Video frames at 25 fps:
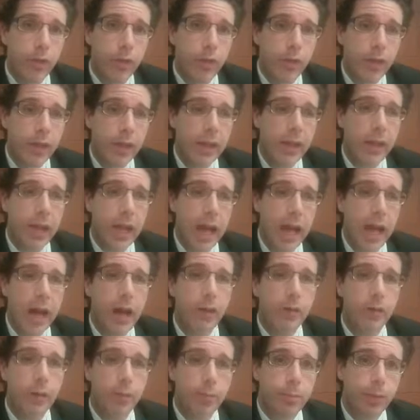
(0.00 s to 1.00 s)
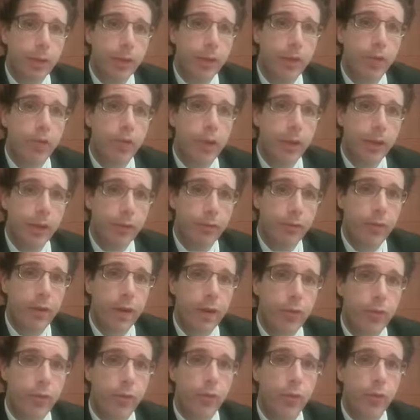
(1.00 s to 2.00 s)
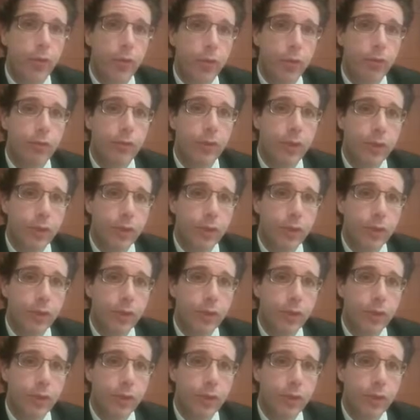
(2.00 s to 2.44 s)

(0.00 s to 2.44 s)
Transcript: to see how the British and the French sort of